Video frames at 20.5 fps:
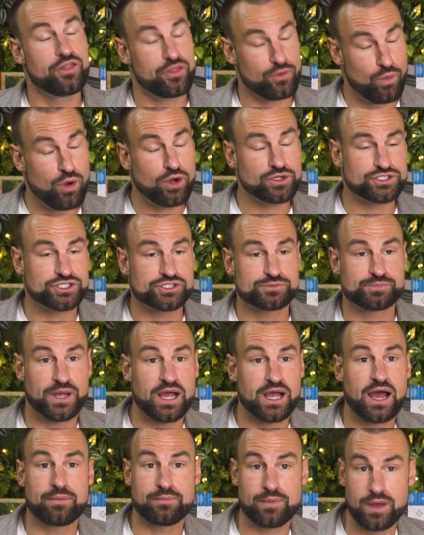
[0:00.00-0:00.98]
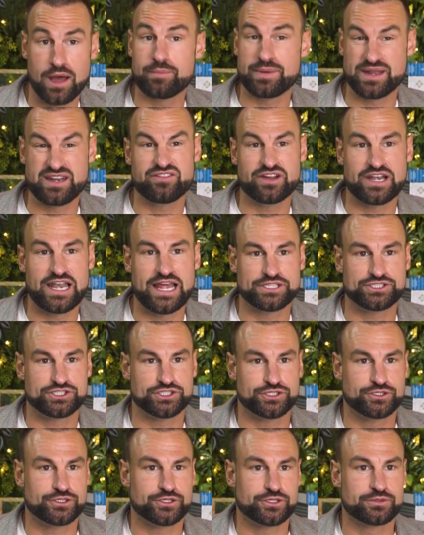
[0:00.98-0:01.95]
The watch has become a bit of a
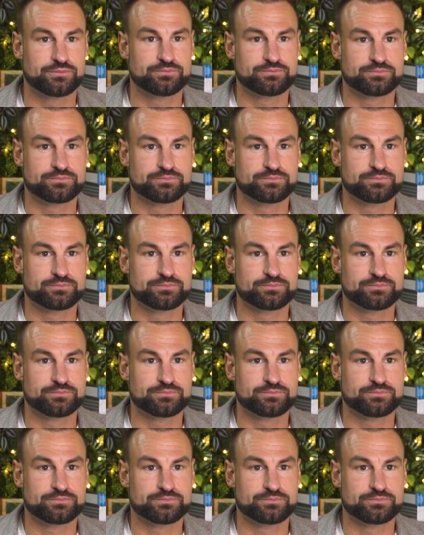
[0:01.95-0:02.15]
legend.